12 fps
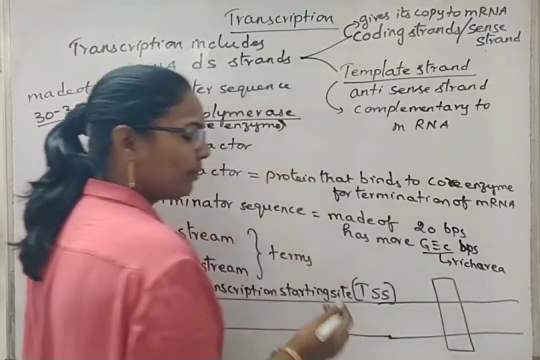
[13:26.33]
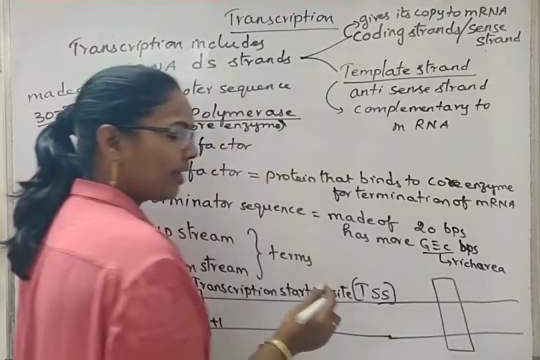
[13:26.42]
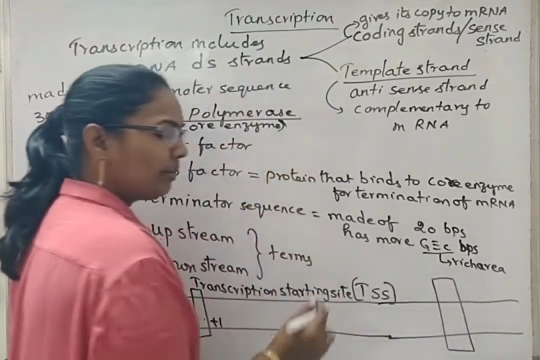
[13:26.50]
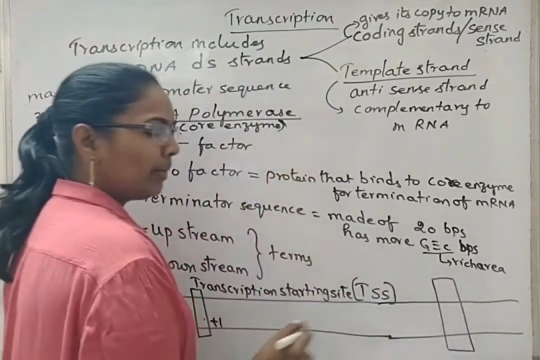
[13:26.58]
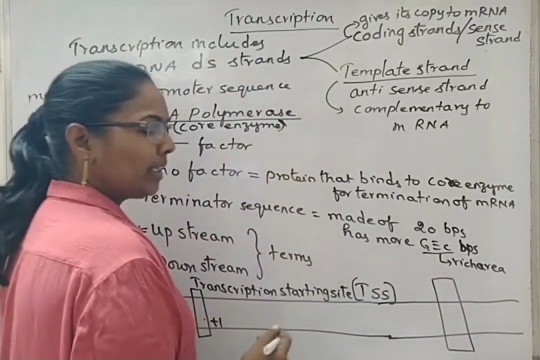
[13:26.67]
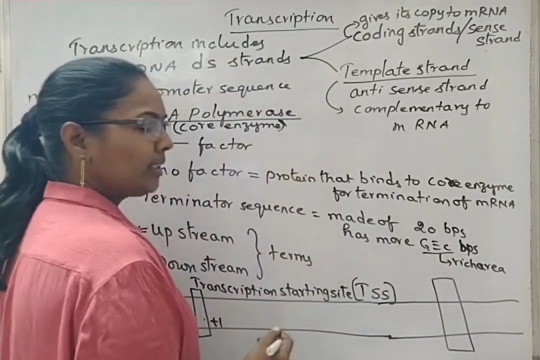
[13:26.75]

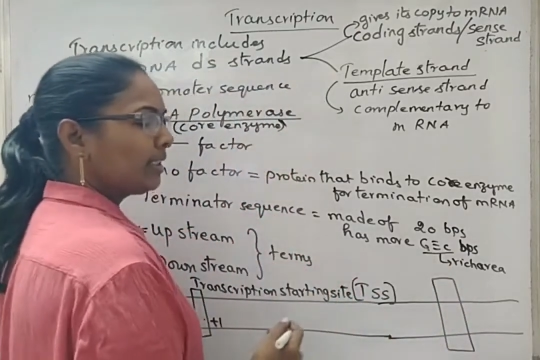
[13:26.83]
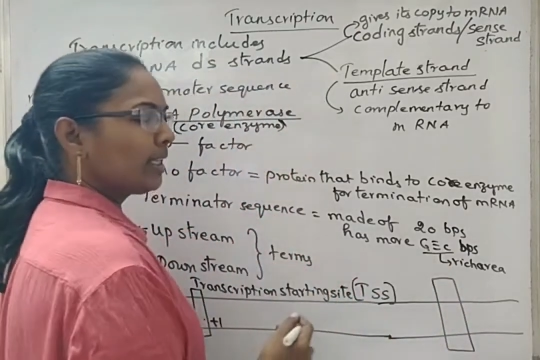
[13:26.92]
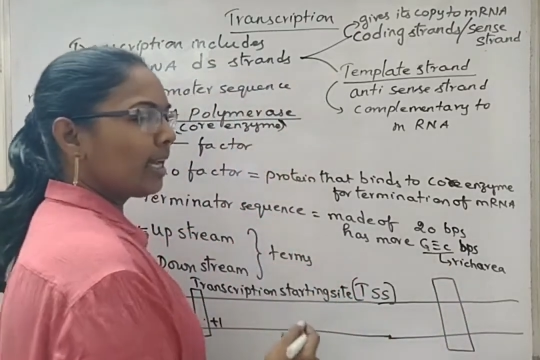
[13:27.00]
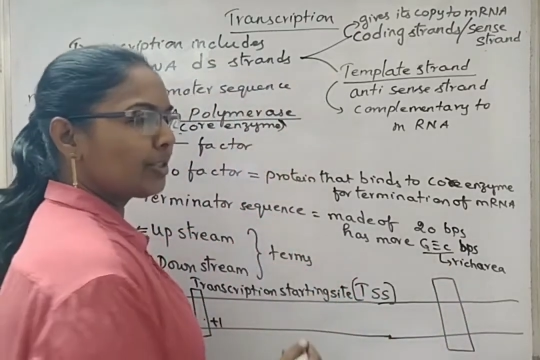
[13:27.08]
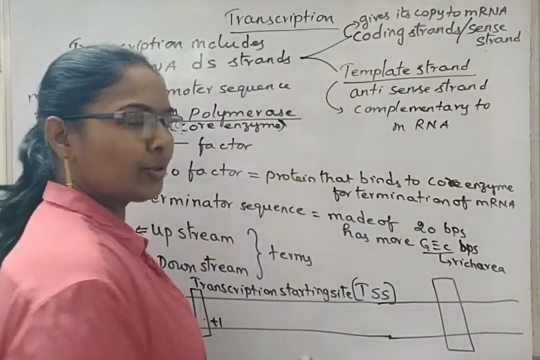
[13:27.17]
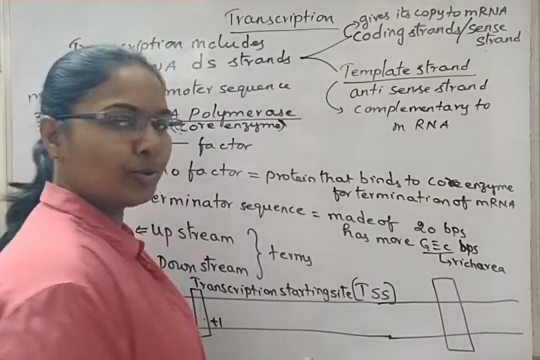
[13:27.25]
one place it
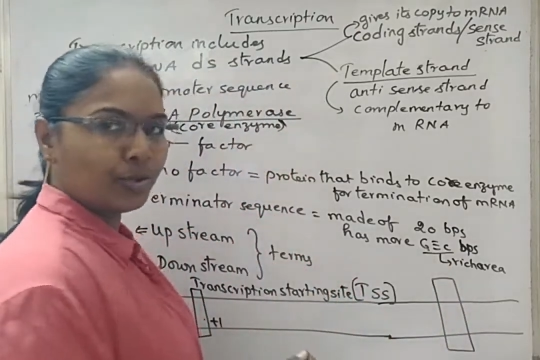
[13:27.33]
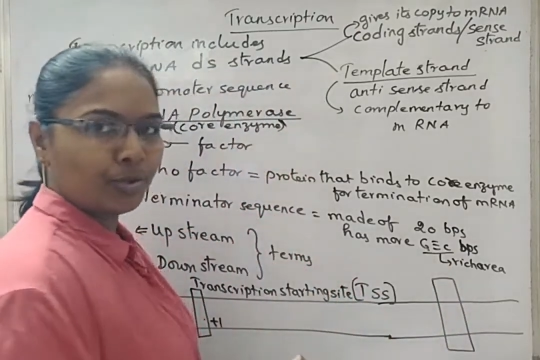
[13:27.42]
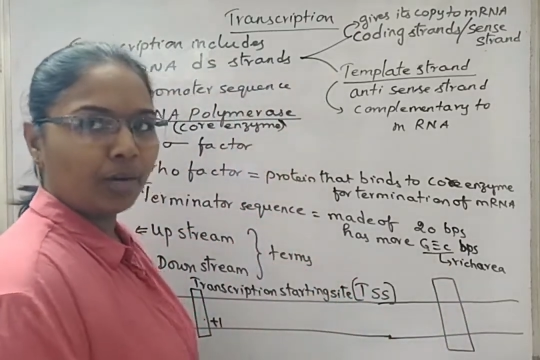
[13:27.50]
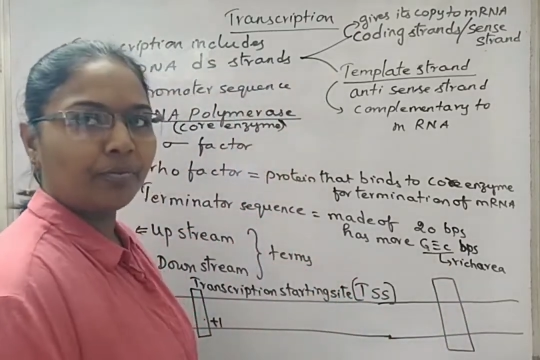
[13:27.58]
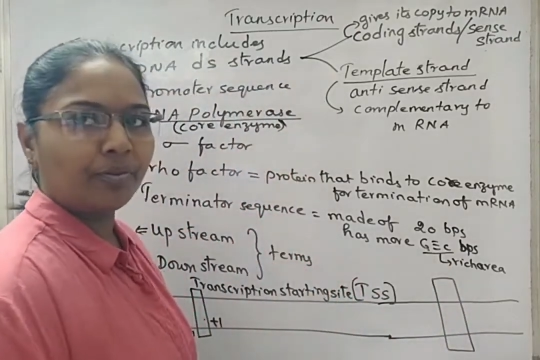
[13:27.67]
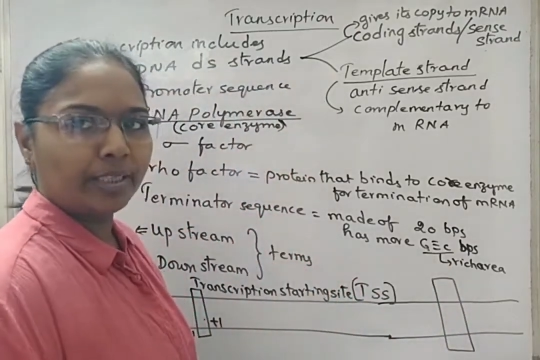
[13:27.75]
has to
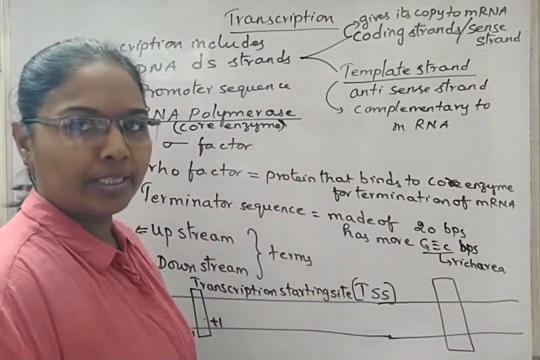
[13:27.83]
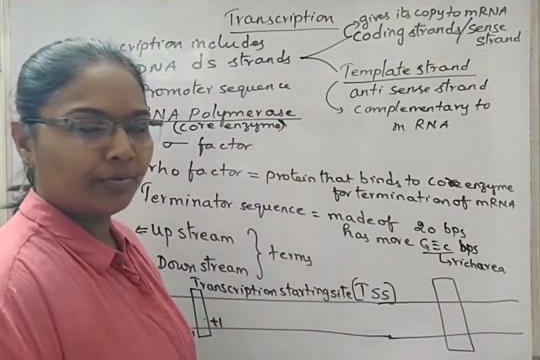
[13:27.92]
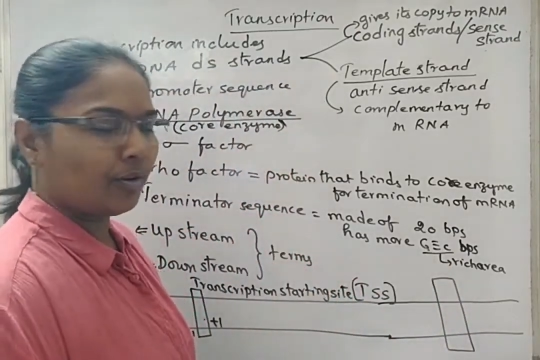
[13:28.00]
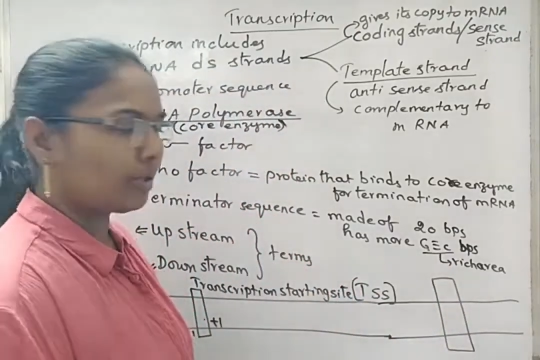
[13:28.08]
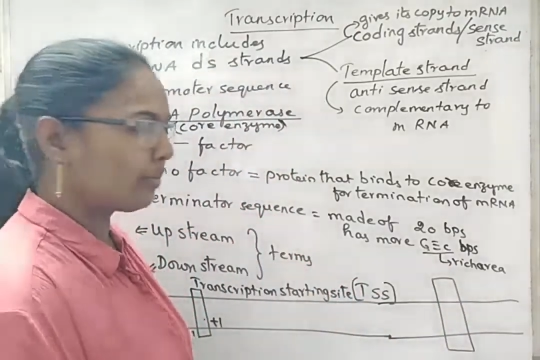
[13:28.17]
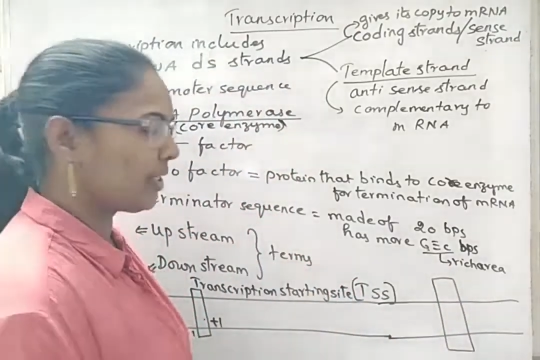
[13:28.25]
stop its
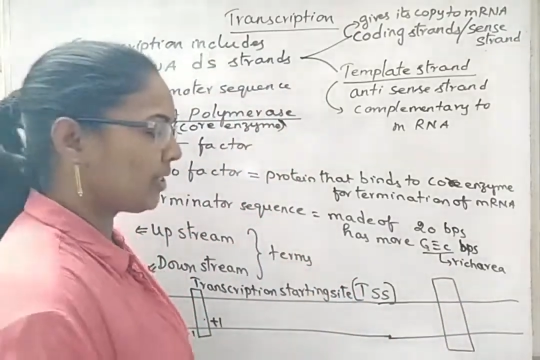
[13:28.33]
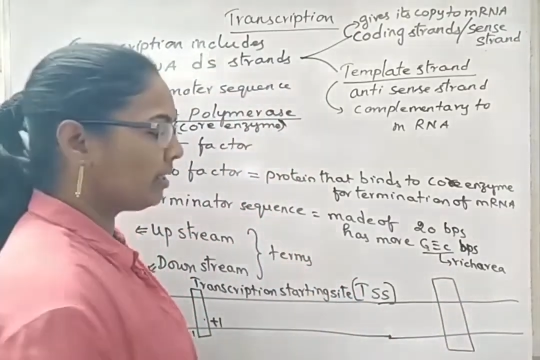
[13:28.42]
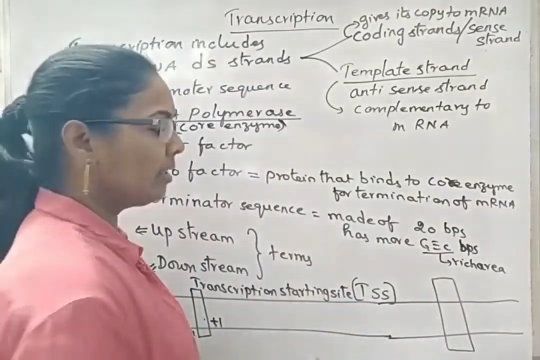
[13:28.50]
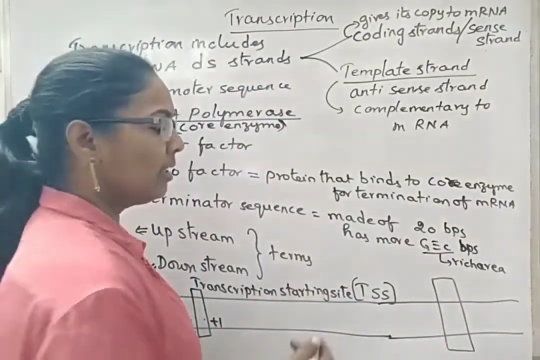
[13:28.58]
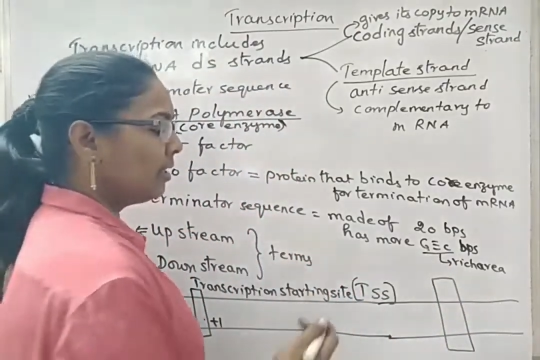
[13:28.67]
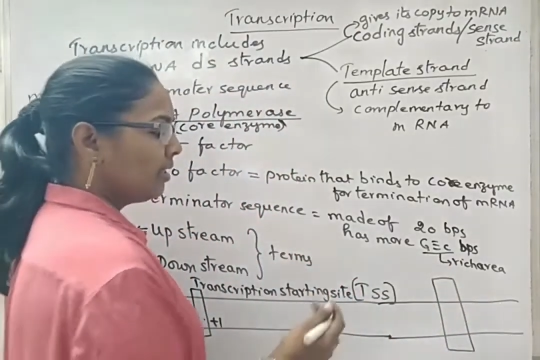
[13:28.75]
formation.
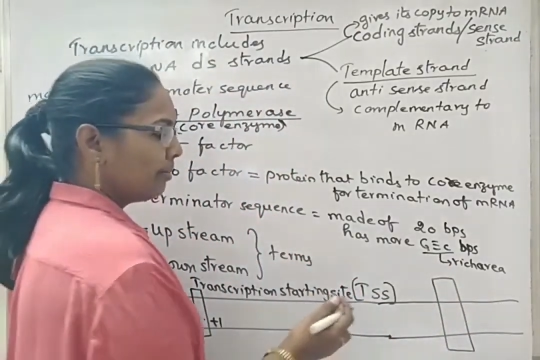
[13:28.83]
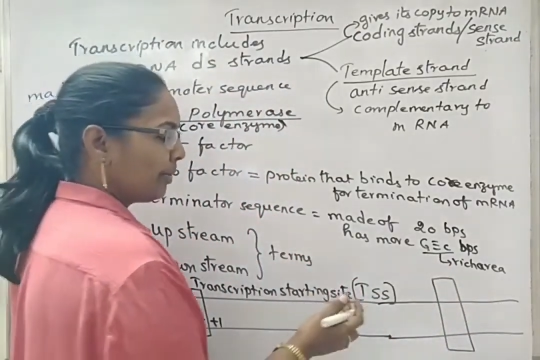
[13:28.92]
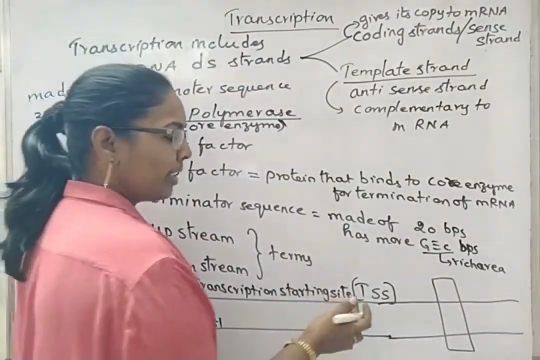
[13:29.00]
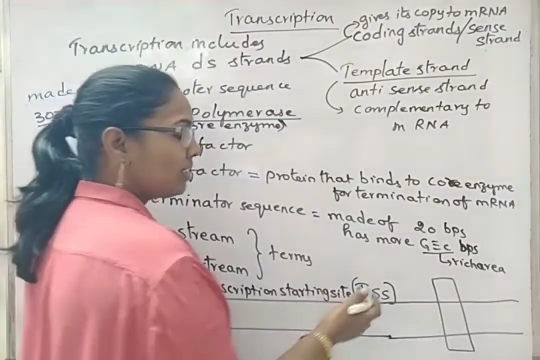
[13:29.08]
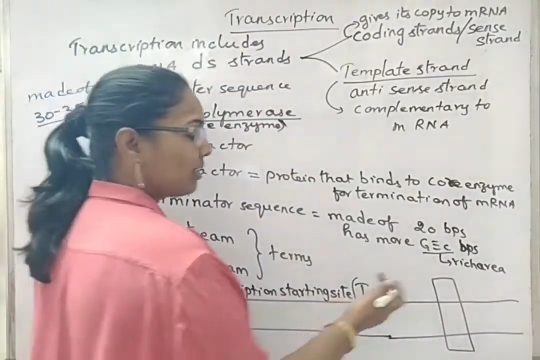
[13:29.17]
Means